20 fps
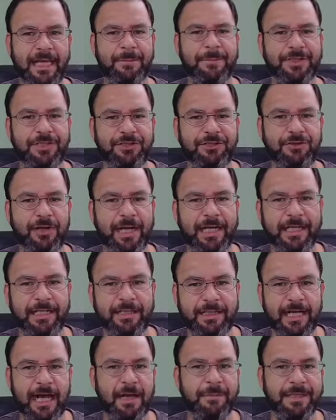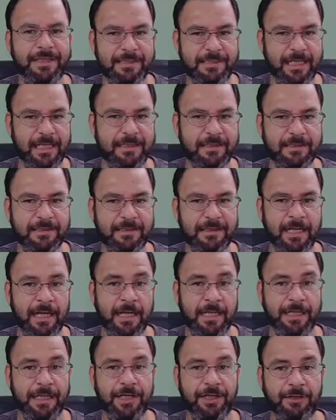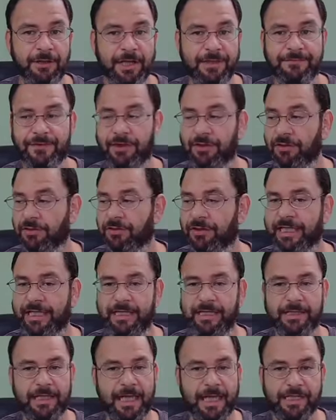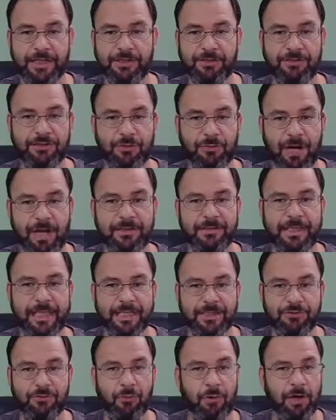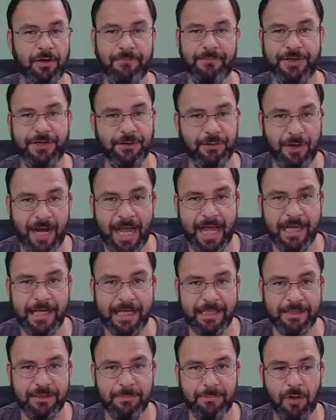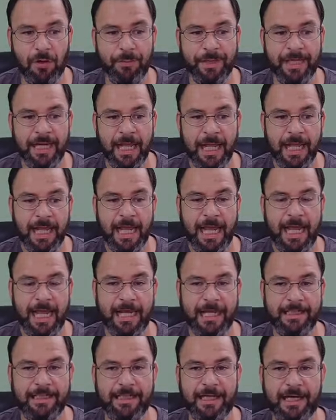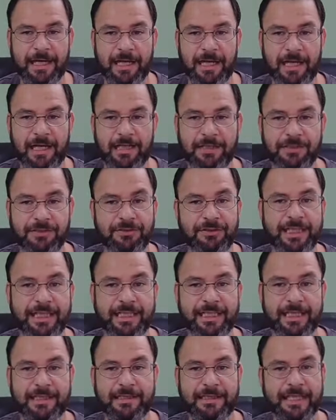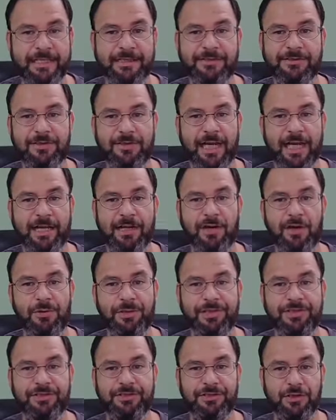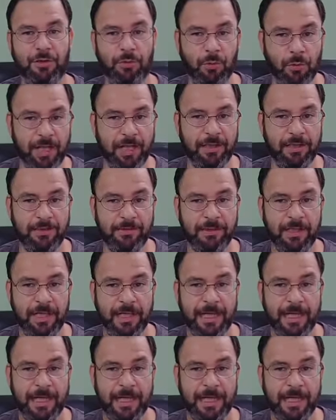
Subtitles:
demonstrating common sense. You know, if you're looking at your surroundings, wherever you're at the moment, and you see that things are not going so well,